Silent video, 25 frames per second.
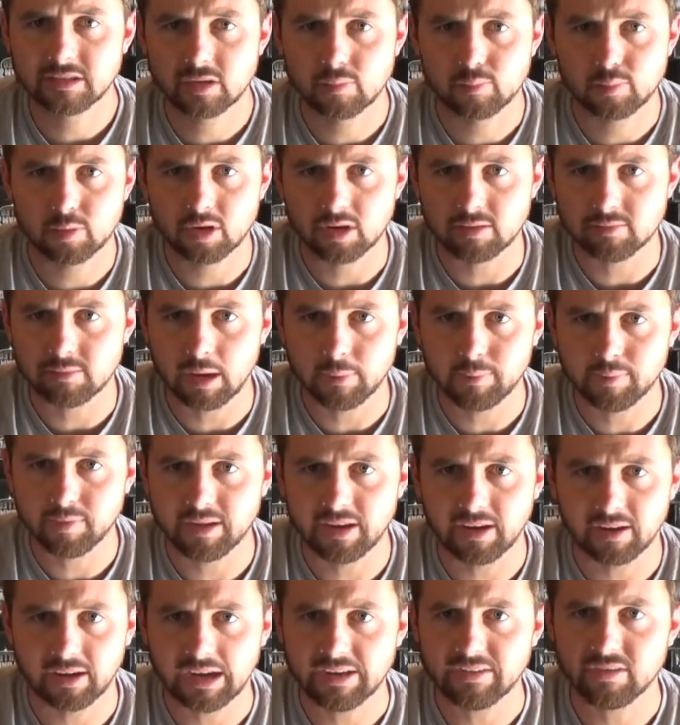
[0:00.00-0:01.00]
to put them up in
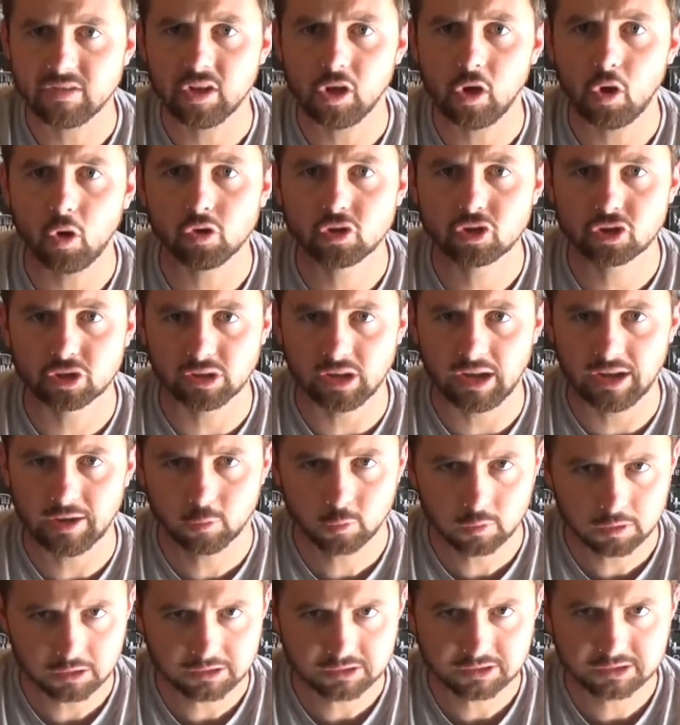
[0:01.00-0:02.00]
the air, even the ultralight
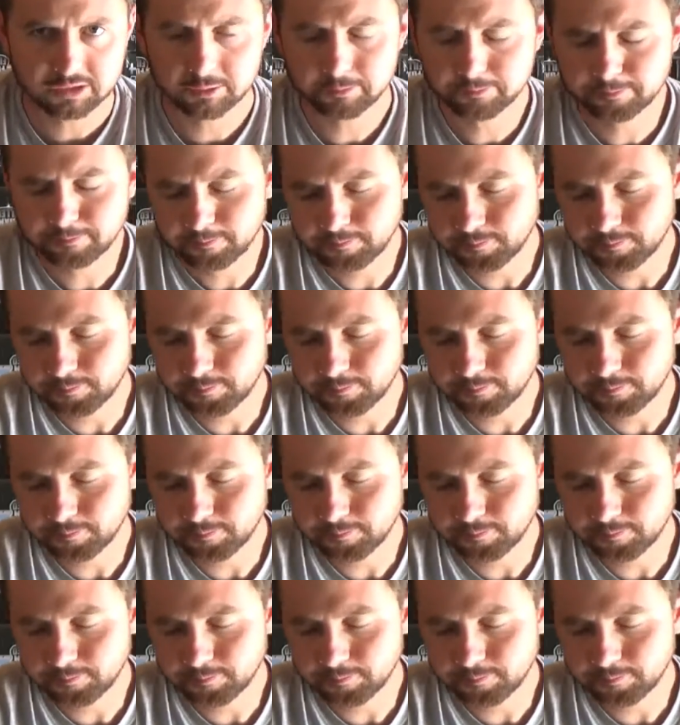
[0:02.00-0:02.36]
ones.